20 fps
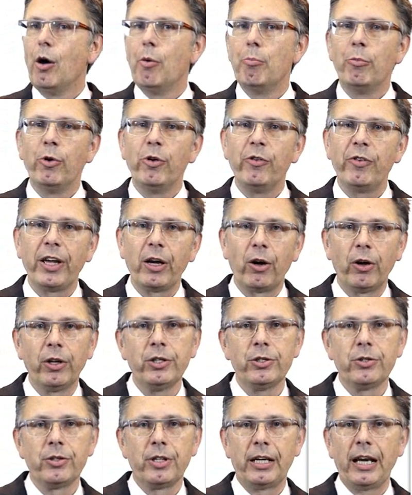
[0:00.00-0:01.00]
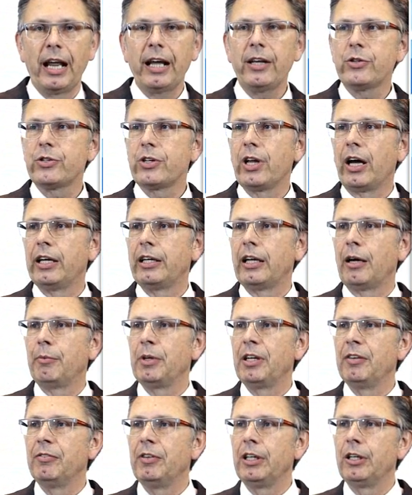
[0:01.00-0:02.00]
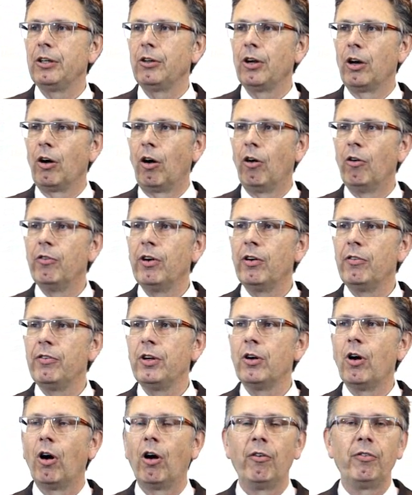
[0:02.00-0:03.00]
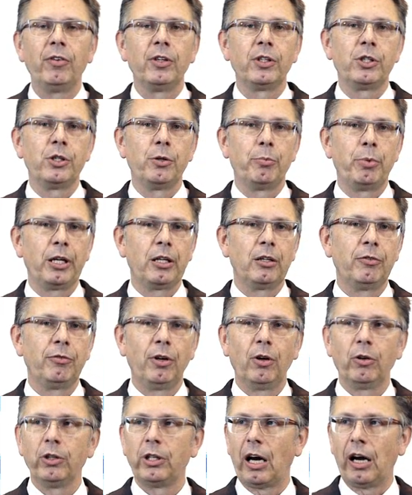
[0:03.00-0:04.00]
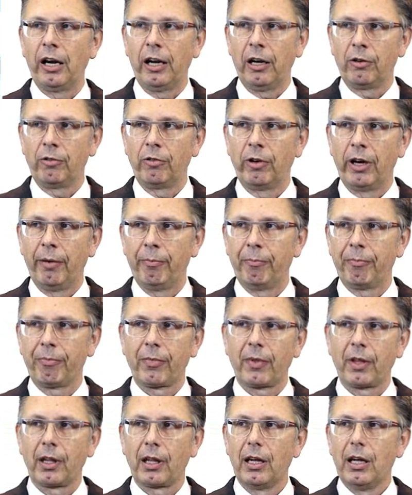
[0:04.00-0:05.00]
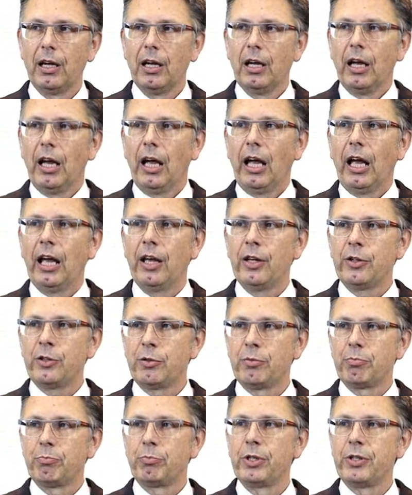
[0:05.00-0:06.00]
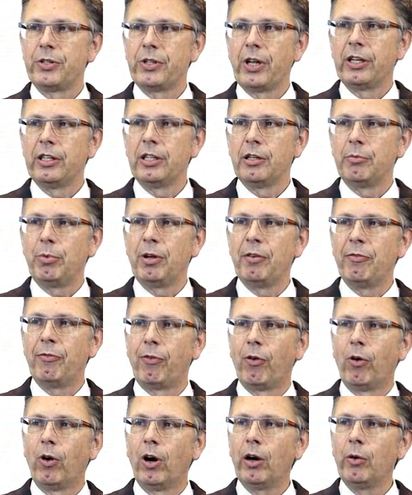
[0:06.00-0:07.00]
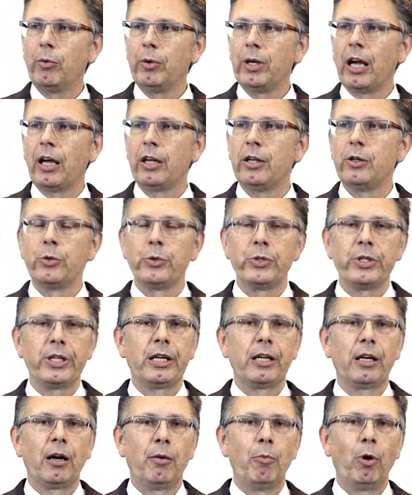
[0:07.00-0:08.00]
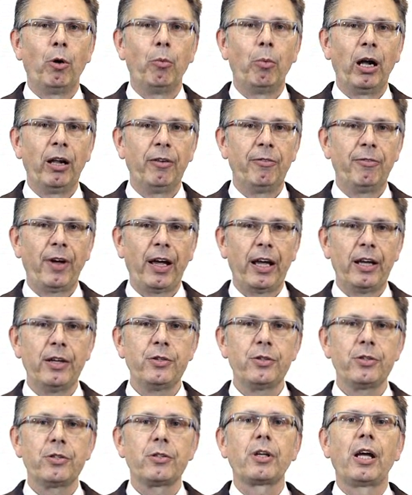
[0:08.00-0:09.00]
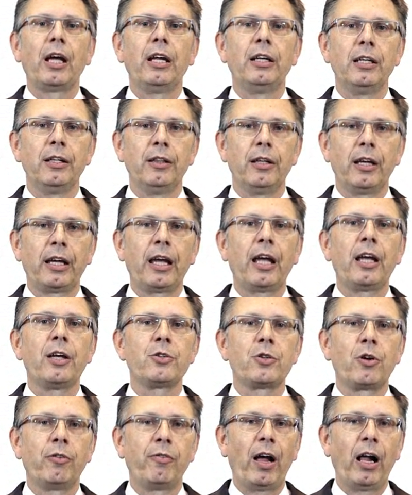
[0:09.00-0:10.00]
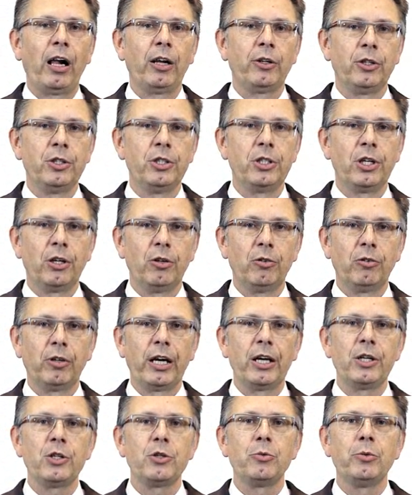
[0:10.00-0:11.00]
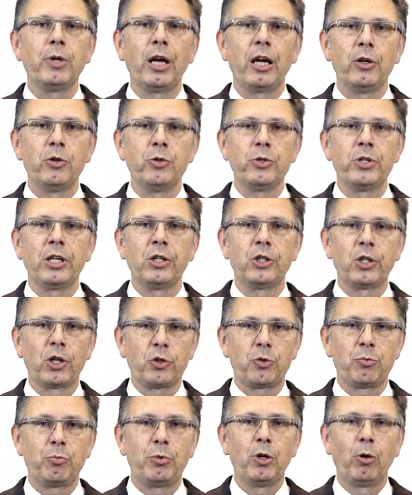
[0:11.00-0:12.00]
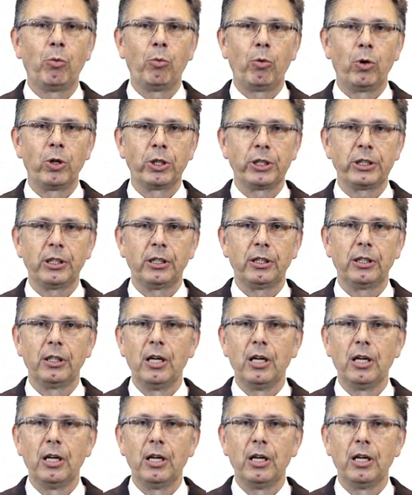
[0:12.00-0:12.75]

Moving on to the next slide, I'm giving you an overview of a typical flow diagram. As presented before, we are using a mobile phase, and in the case of anion generation, we are using just pure water.